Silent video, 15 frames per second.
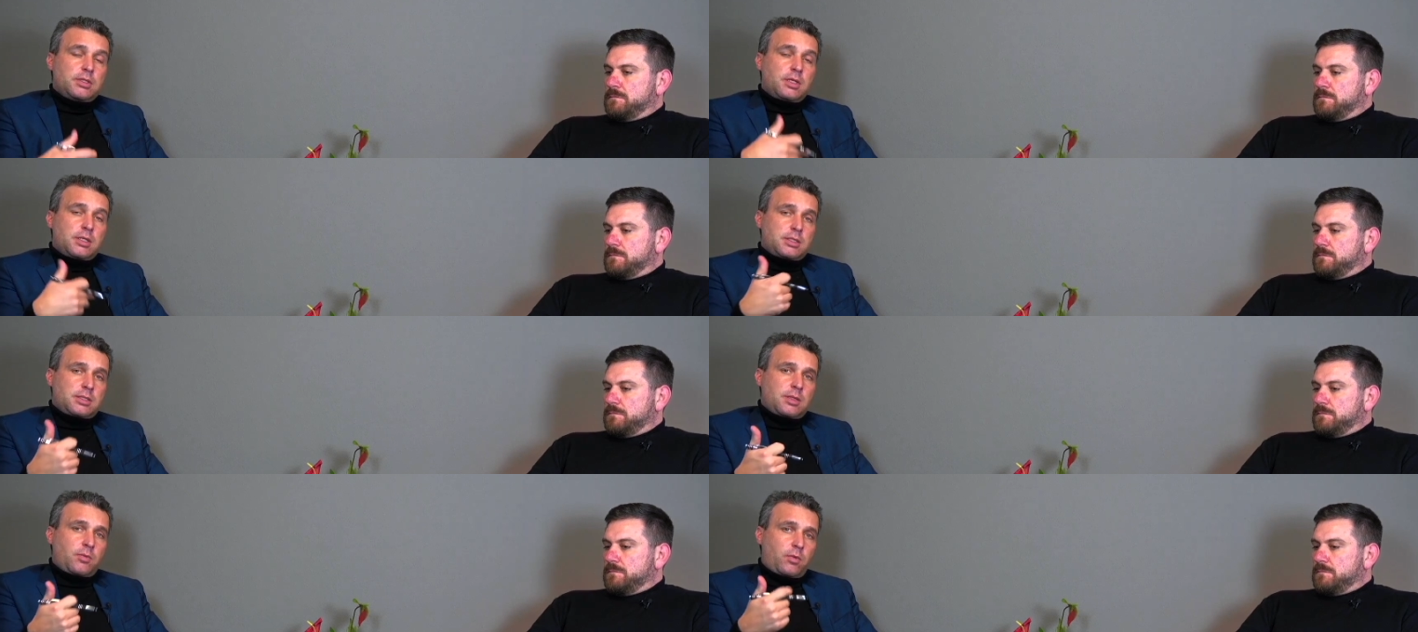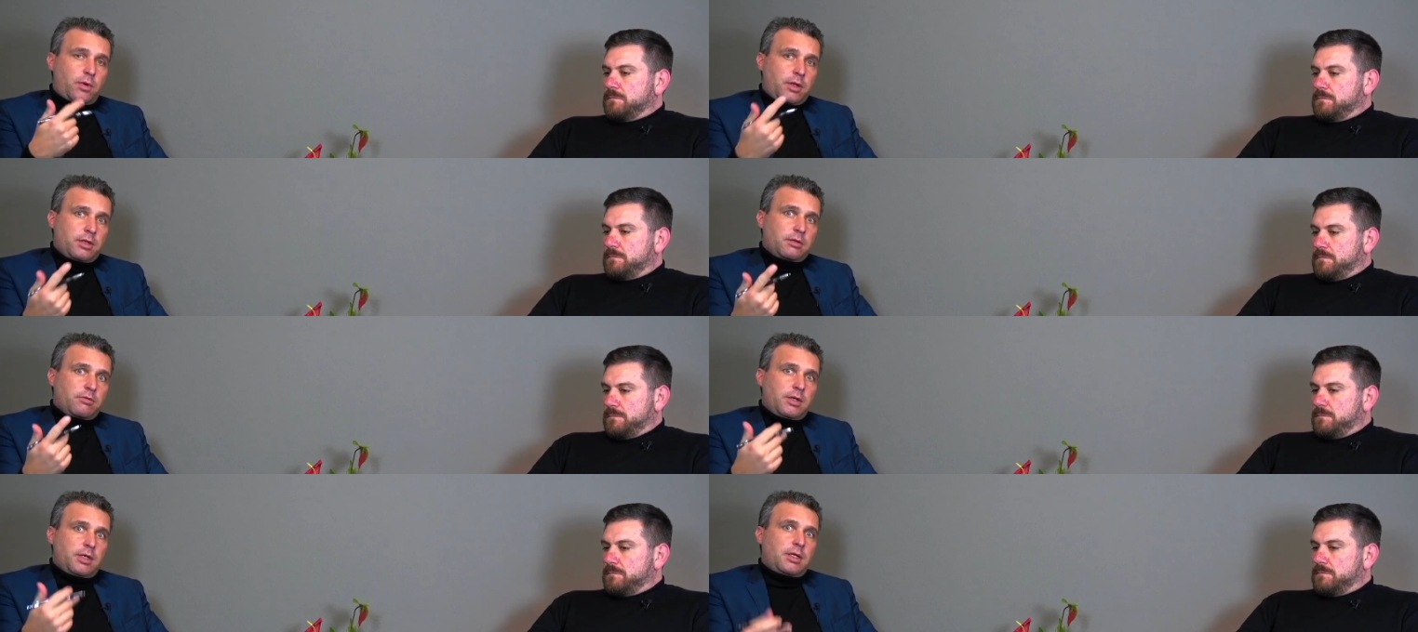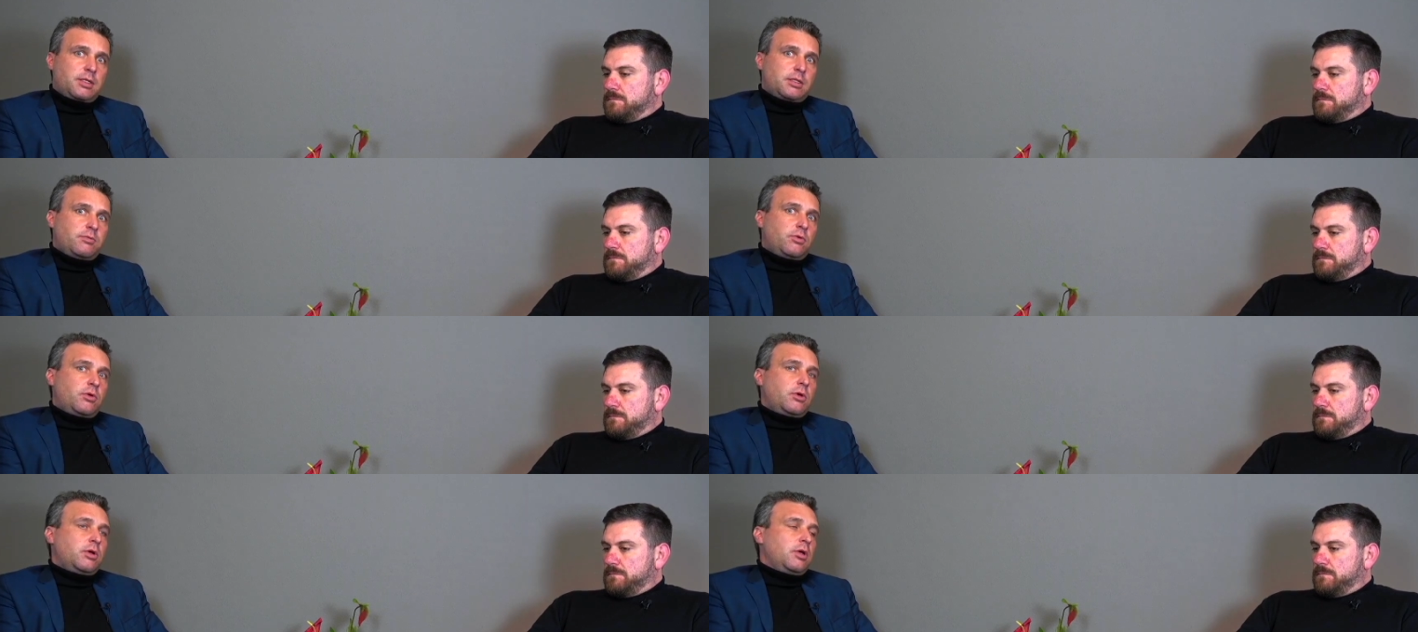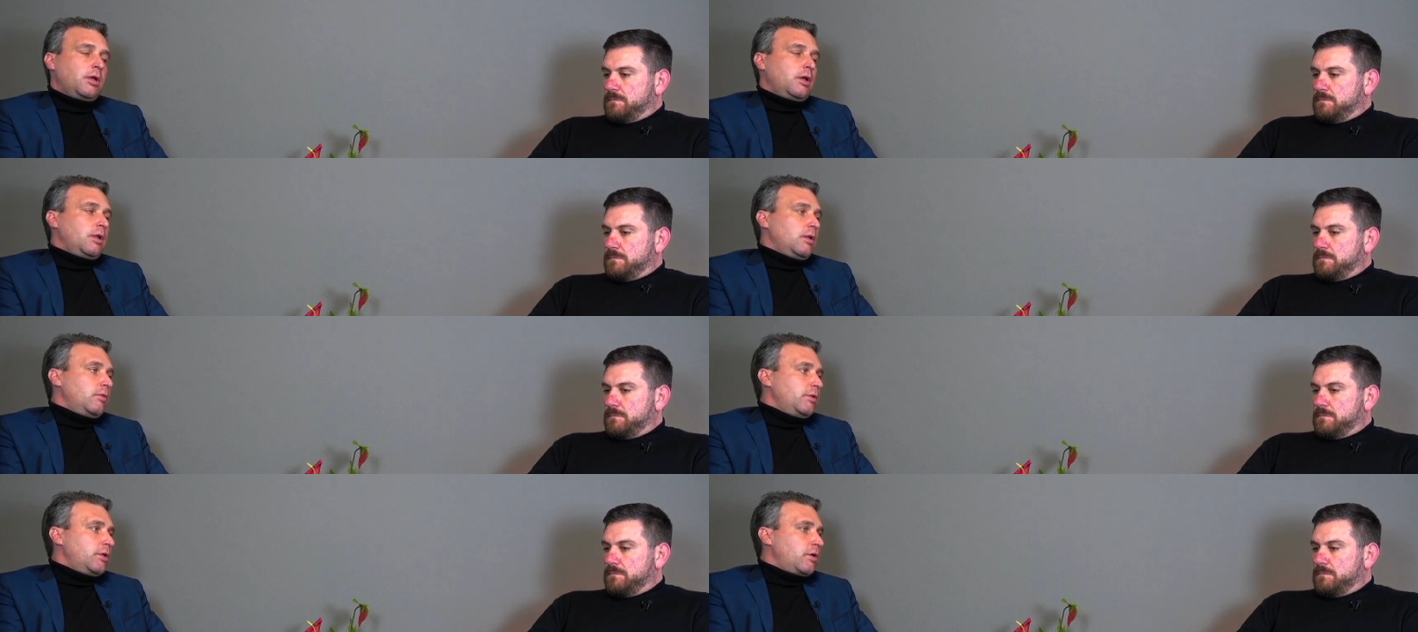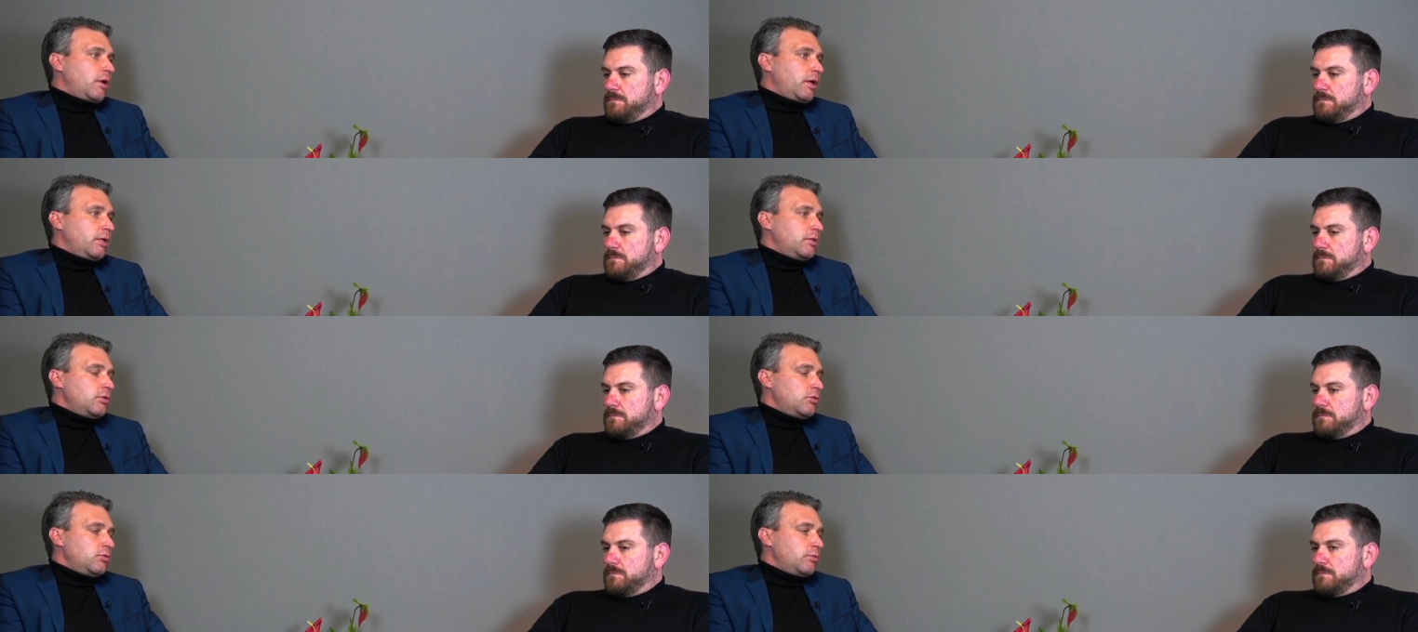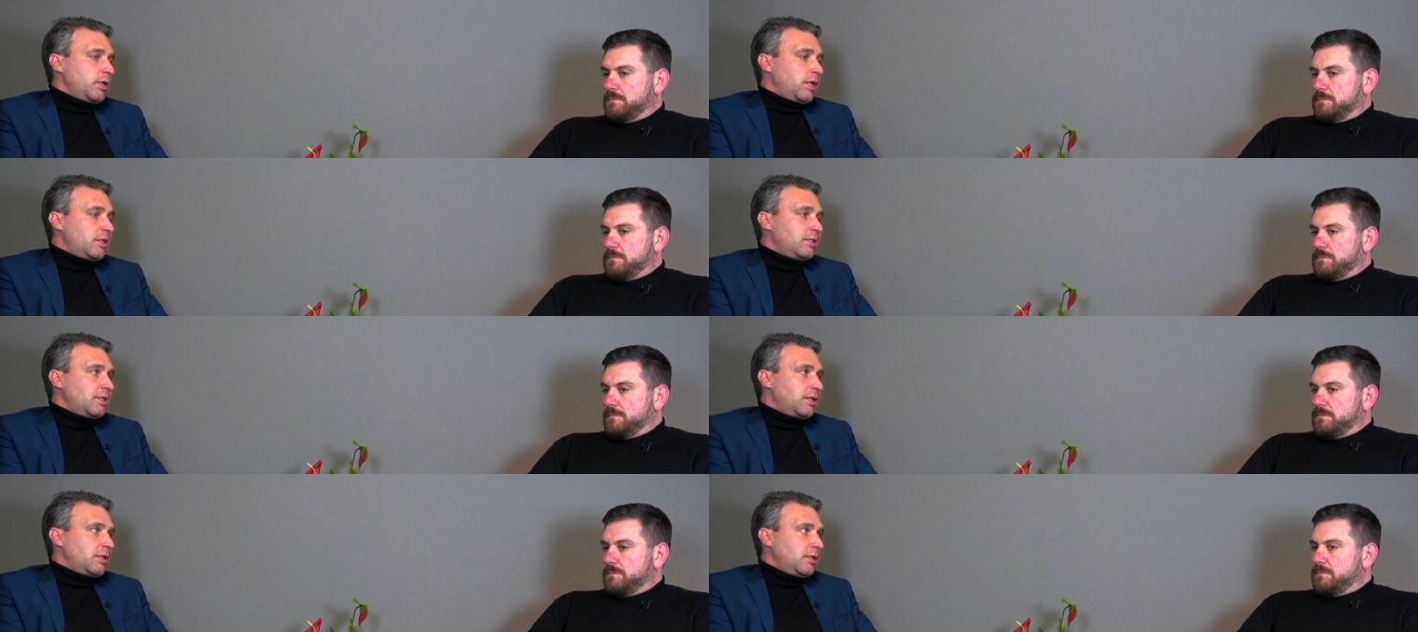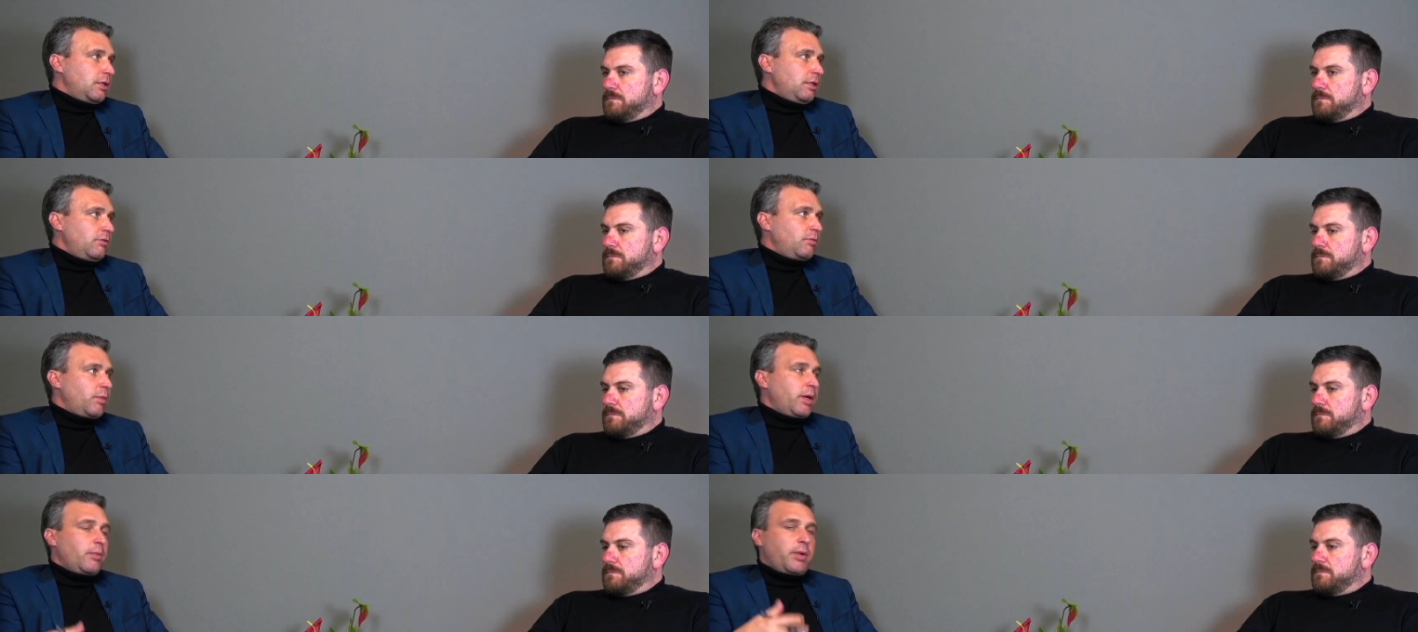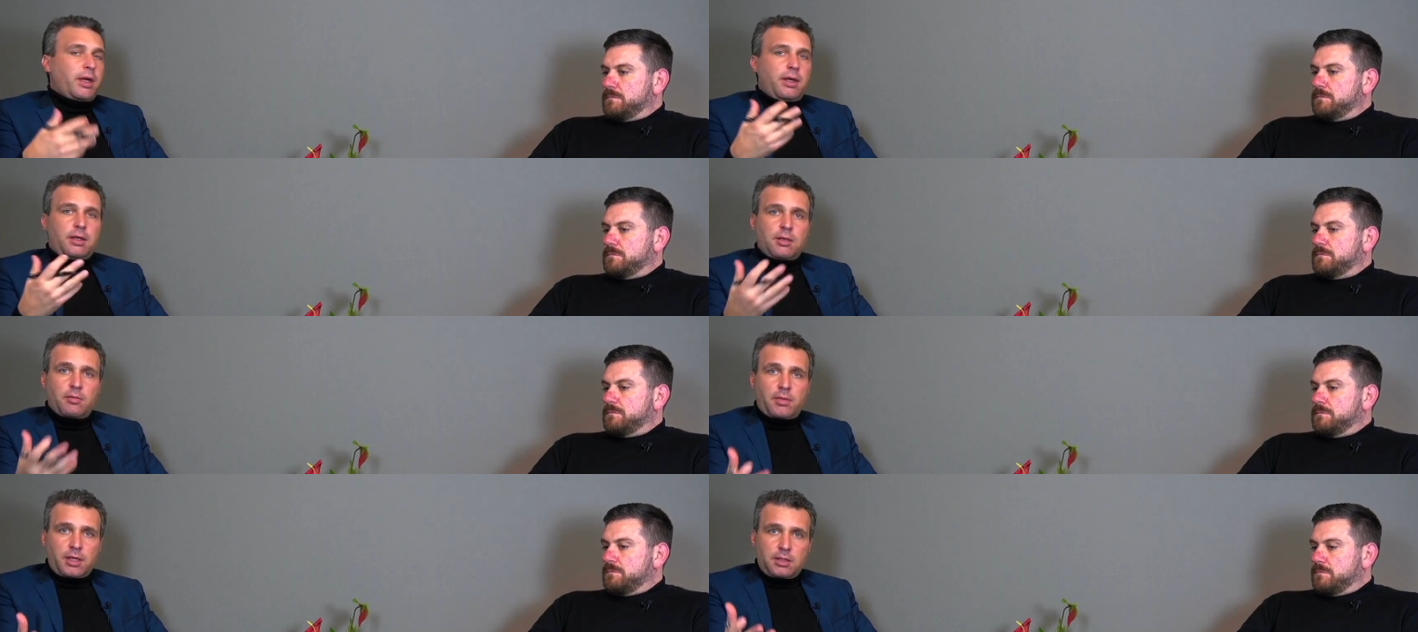Speaker 1: That's step one. If that doesn't work, we try to make the tenant leave by paying him money